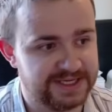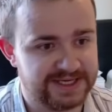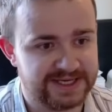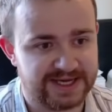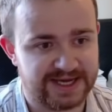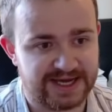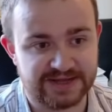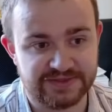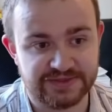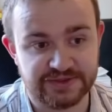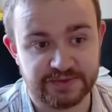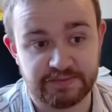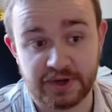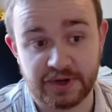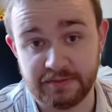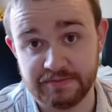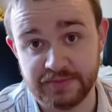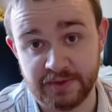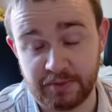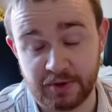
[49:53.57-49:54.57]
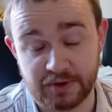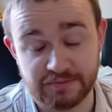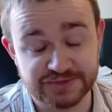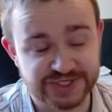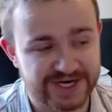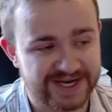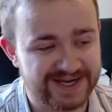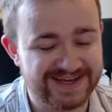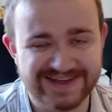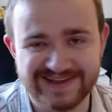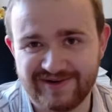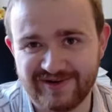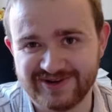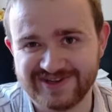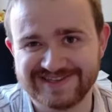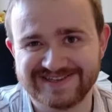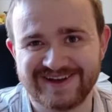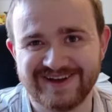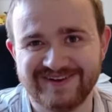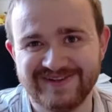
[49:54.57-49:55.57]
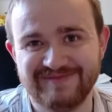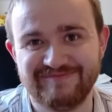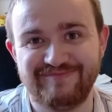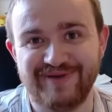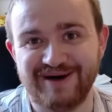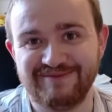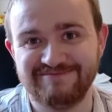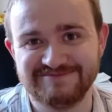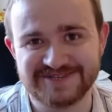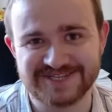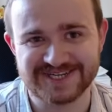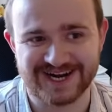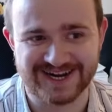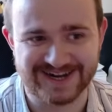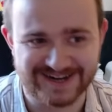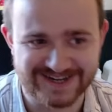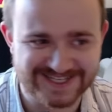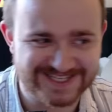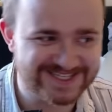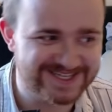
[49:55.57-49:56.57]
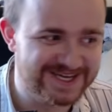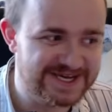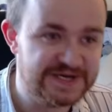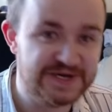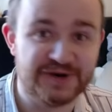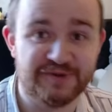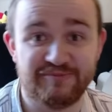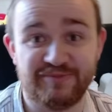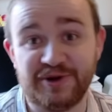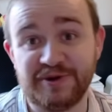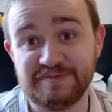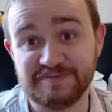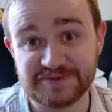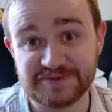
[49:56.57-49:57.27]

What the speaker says: and the Bomb Shanks, Bomb